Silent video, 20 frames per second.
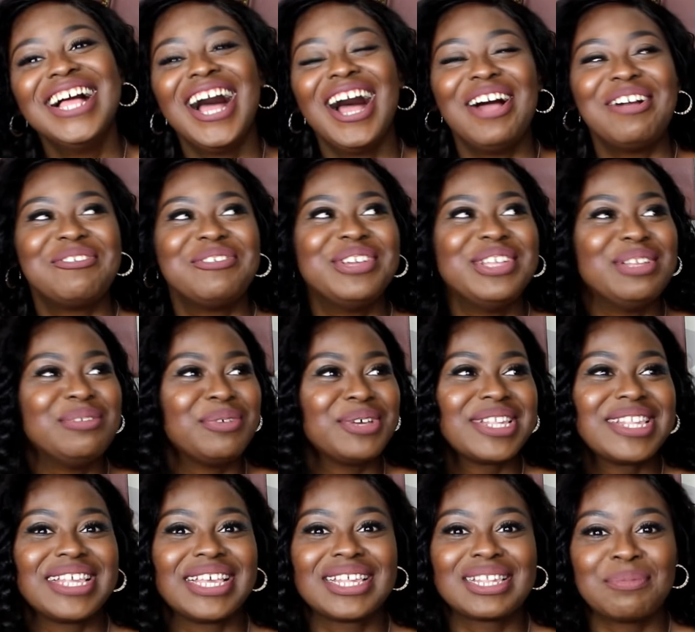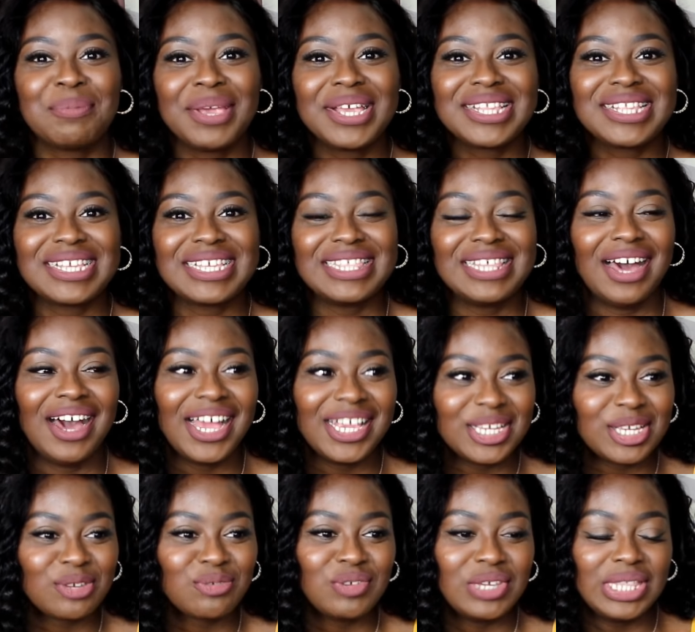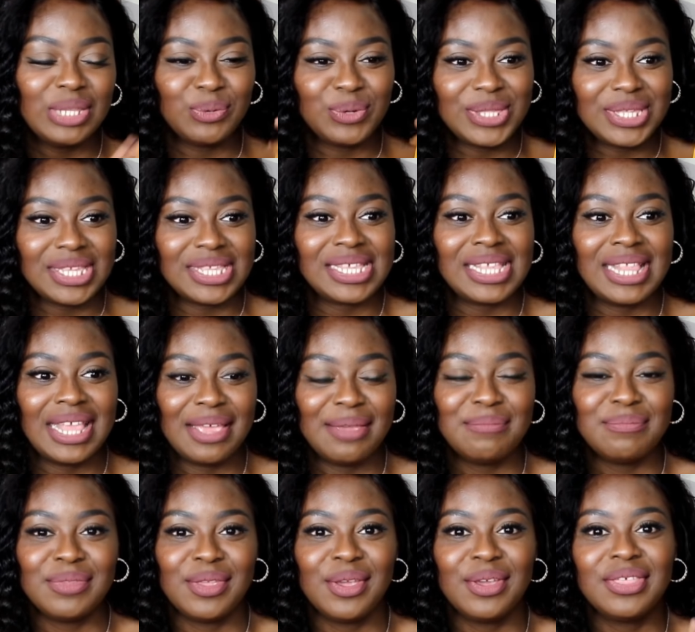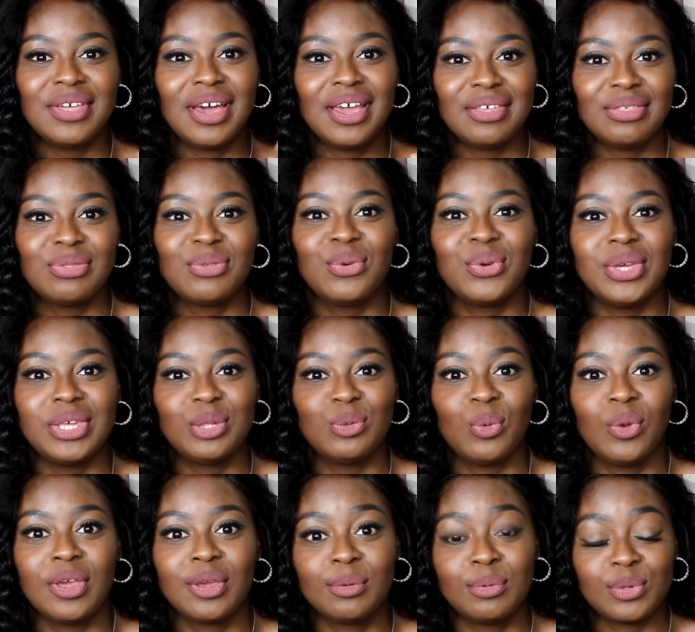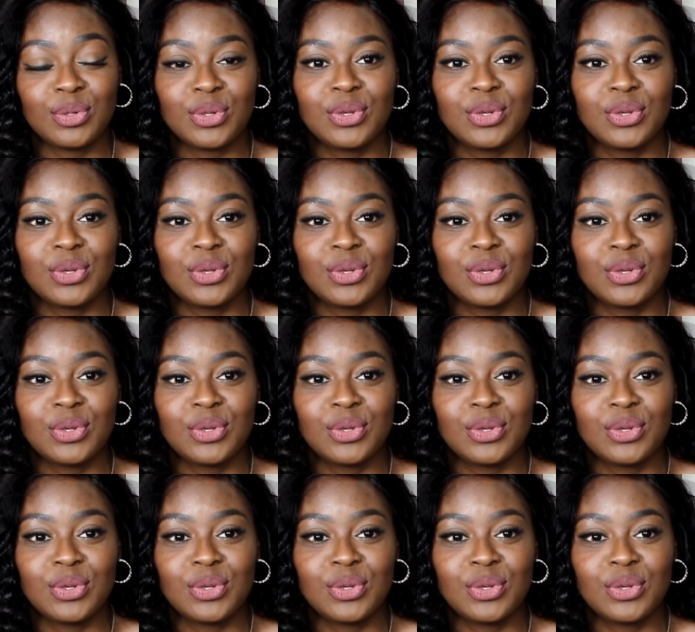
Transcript: I really wasn't expecting that. I just really wanted to let him know that I thought his work was